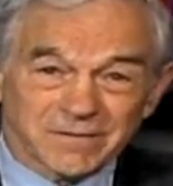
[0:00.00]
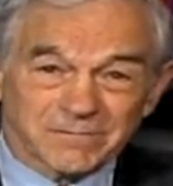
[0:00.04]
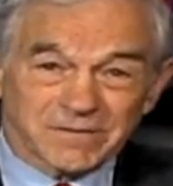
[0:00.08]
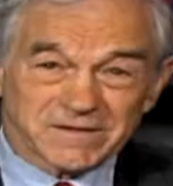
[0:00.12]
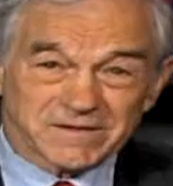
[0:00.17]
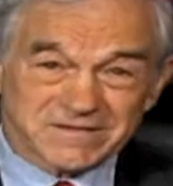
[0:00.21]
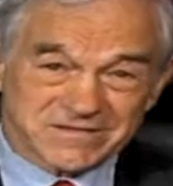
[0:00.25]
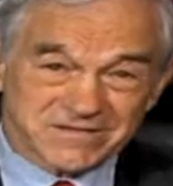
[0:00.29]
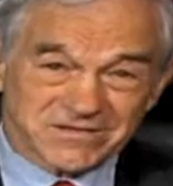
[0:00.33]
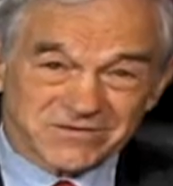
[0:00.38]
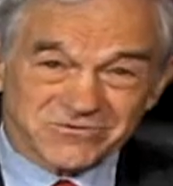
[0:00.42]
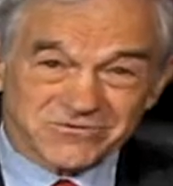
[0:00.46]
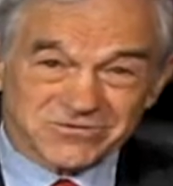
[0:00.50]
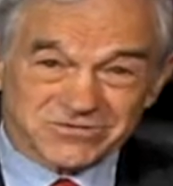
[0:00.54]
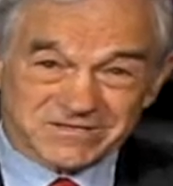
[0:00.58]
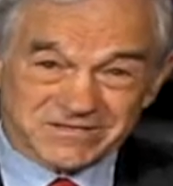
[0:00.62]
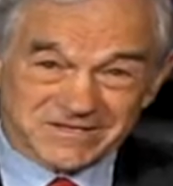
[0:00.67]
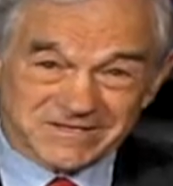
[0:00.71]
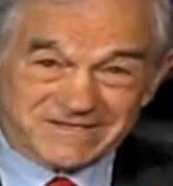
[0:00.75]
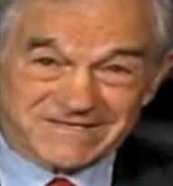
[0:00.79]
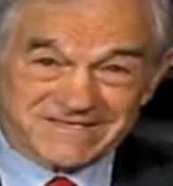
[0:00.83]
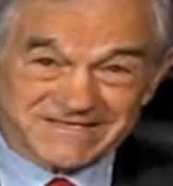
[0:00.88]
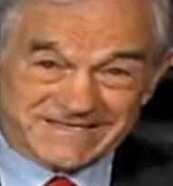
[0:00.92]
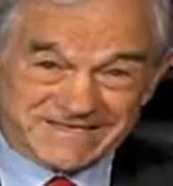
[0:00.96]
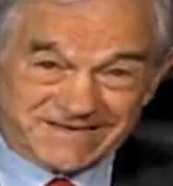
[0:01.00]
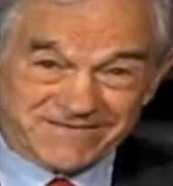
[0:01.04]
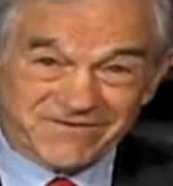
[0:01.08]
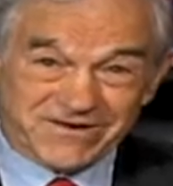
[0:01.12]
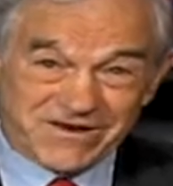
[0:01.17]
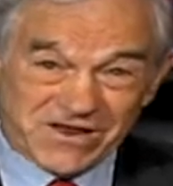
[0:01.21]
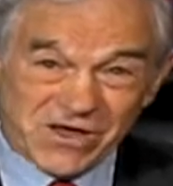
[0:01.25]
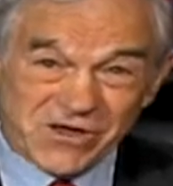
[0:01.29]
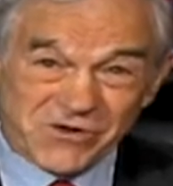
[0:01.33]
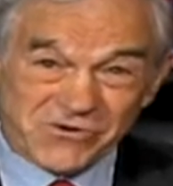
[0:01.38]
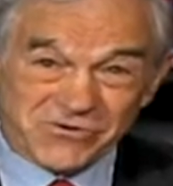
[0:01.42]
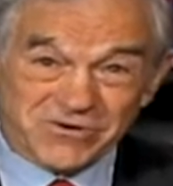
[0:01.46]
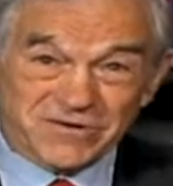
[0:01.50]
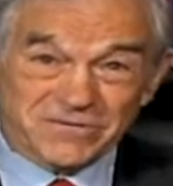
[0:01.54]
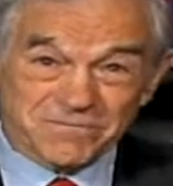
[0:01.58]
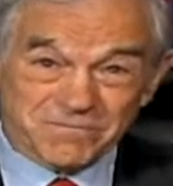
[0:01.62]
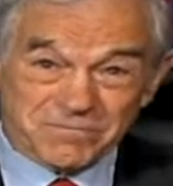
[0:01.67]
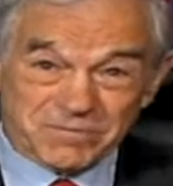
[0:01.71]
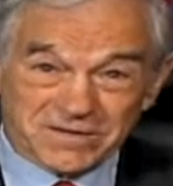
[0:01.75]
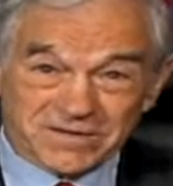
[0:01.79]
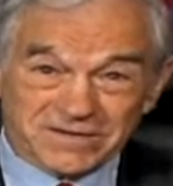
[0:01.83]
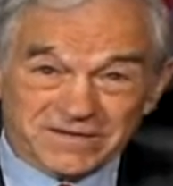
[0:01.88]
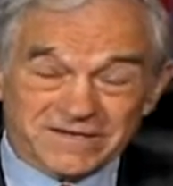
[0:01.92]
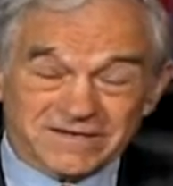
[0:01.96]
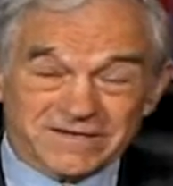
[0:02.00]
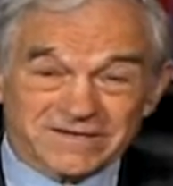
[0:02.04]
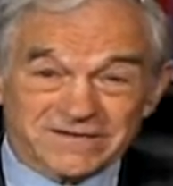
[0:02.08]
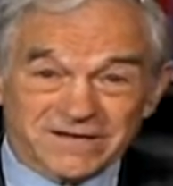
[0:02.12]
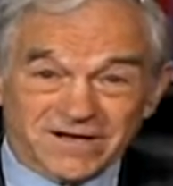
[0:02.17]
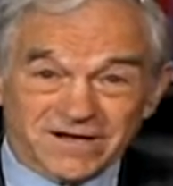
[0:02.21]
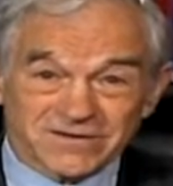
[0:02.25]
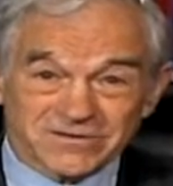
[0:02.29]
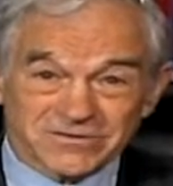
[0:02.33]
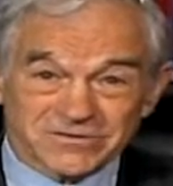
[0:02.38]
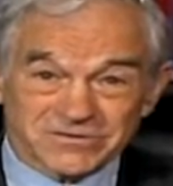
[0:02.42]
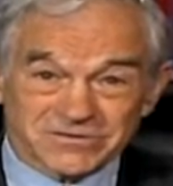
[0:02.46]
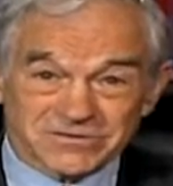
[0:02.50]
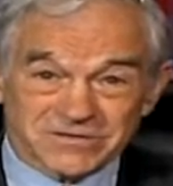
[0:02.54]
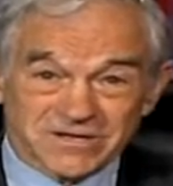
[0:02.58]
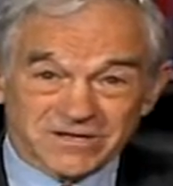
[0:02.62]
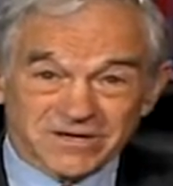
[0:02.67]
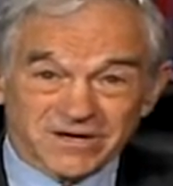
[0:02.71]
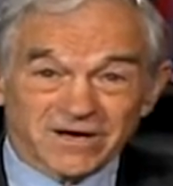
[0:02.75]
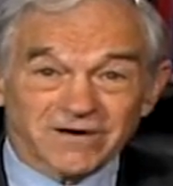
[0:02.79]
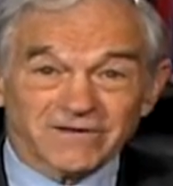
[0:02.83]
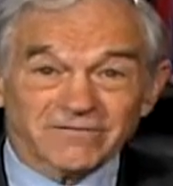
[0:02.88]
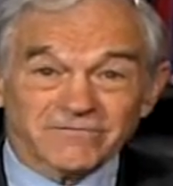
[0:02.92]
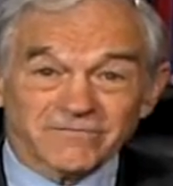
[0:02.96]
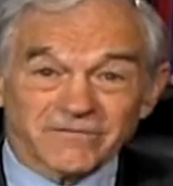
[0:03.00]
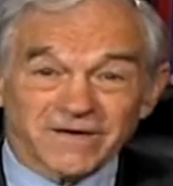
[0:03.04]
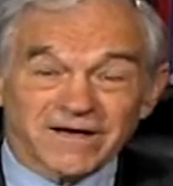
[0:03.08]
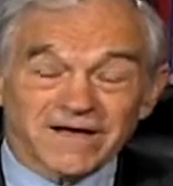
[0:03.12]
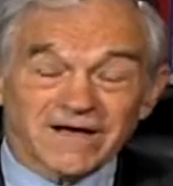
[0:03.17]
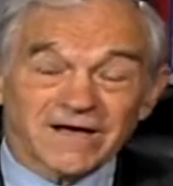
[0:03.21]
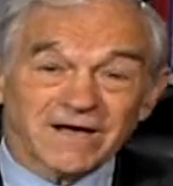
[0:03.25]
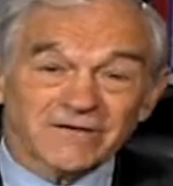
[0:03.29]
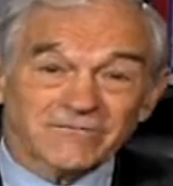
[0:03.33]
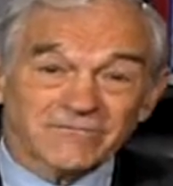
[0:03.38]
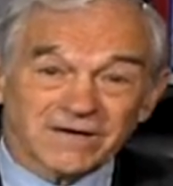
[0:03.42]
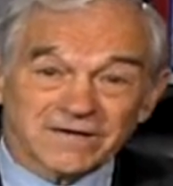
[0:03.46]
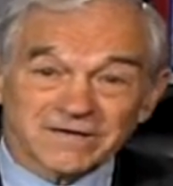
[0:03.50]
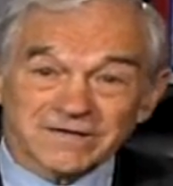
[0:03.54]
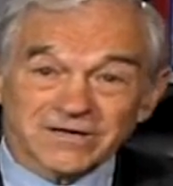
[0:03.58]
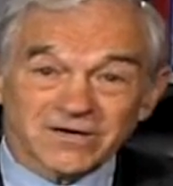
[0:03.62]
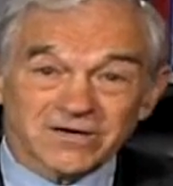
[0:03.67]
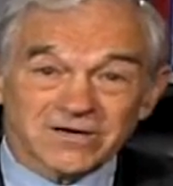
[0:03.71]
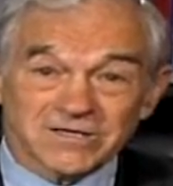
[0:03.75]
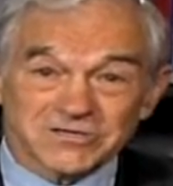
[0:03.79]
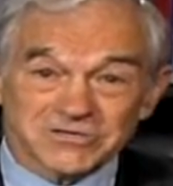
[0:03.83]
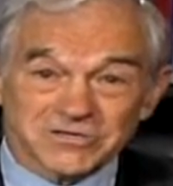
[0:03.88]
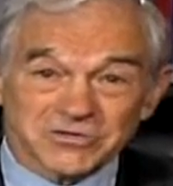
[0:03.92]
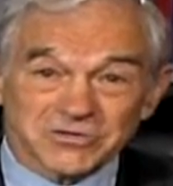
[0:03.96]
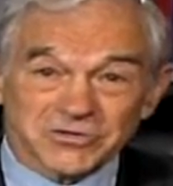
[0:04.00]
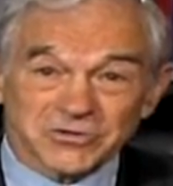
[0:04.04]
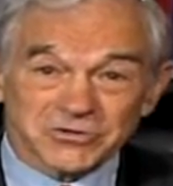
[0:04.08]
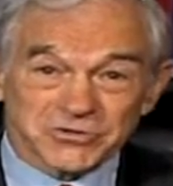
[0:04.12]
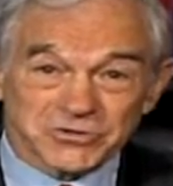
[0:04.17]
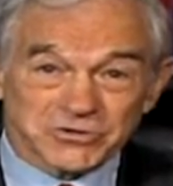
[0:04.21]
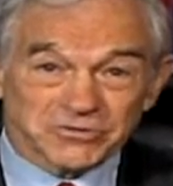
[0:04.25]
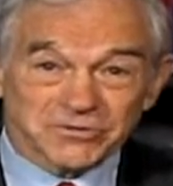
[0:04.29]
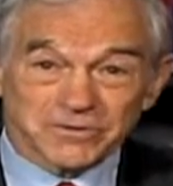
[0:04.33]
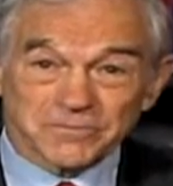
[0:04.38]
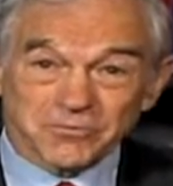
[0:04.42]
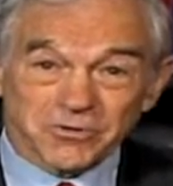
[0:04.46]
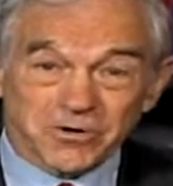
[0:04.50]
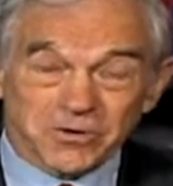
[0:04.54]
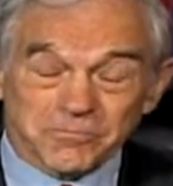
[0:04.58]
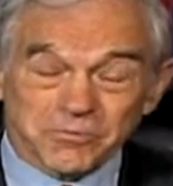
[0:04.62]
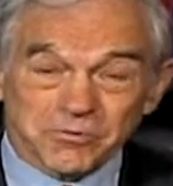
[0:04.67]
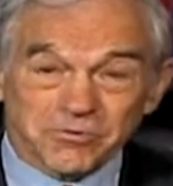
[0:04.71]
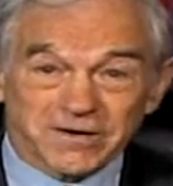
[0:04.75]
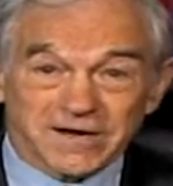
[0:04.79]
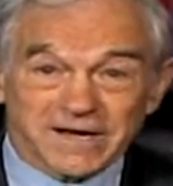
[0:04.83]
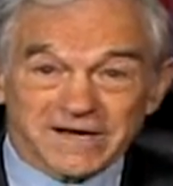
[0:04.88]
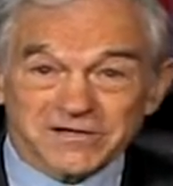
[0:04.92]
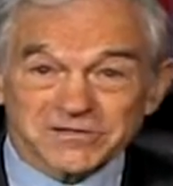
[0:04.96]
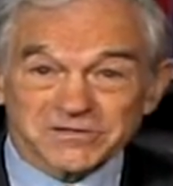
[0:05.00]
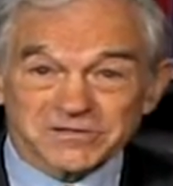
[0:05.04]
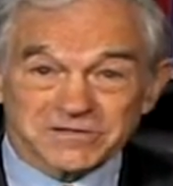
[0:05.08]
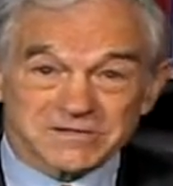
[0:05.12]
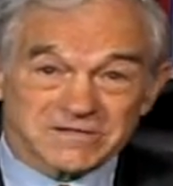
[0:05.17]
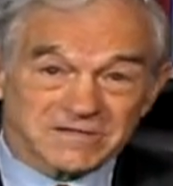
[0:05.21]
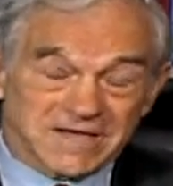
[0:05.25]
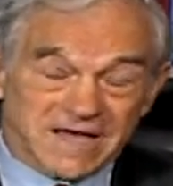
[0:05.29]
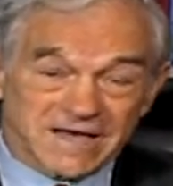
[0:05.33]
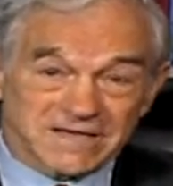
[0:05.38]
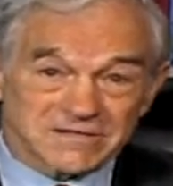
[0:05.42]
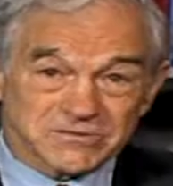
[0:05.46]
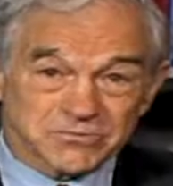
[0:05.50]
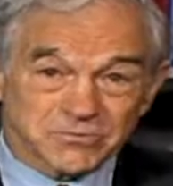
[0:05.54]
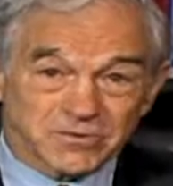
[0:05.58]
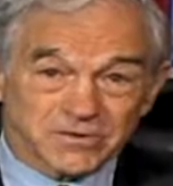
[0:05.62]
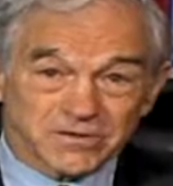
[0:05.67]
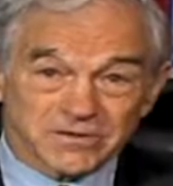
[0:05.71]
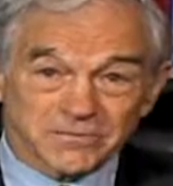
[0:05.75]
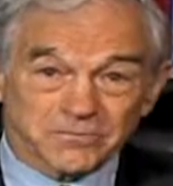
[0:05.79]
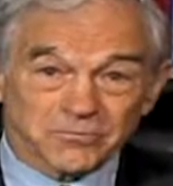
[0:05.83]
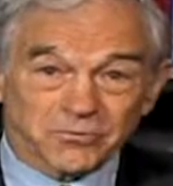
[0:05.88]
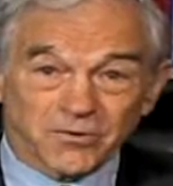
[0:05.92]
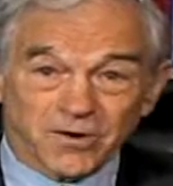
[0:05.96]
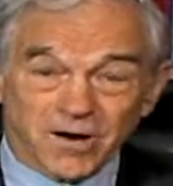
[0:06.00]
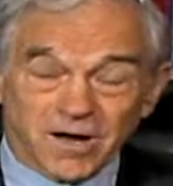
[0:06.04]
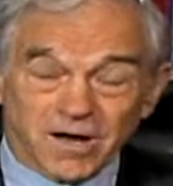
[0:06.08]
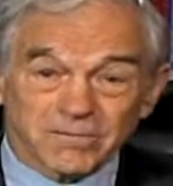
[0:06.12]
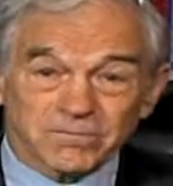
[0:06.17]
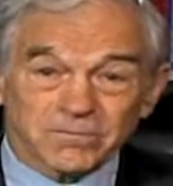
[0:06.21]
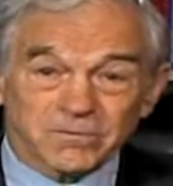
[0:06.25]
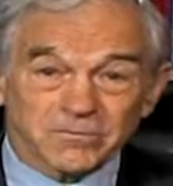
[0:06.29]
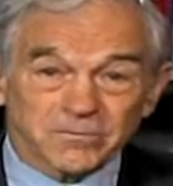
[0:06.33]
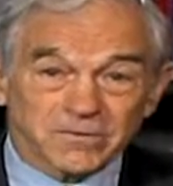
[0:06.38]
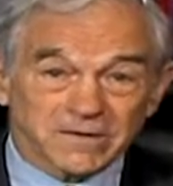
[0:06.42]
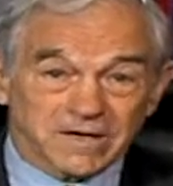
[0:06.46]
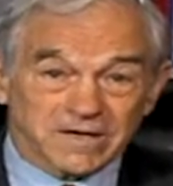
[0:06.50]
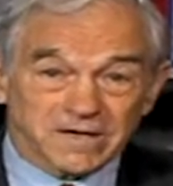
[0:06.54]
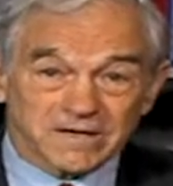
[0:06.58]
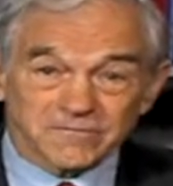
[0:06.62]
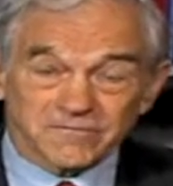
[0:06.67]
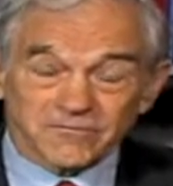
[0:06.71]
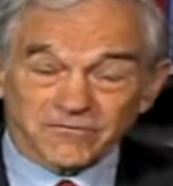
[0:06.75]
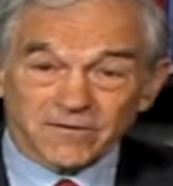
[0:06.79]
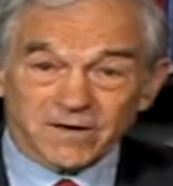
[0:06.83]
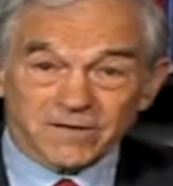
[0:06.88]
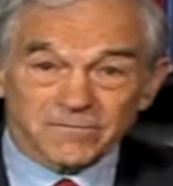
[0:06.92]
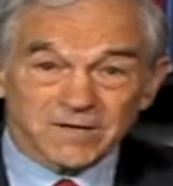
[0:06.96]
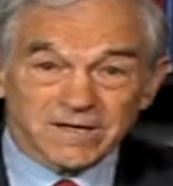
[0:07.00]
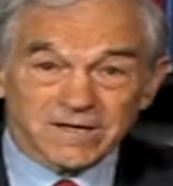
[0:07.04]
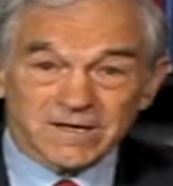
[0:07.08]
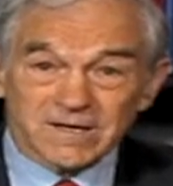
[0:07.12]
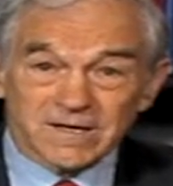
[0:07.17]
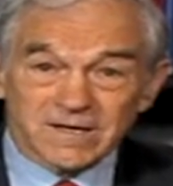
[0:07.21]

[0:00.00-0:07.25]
But so's $700 billion of unconstitutional appropriations. That's where the problem came from.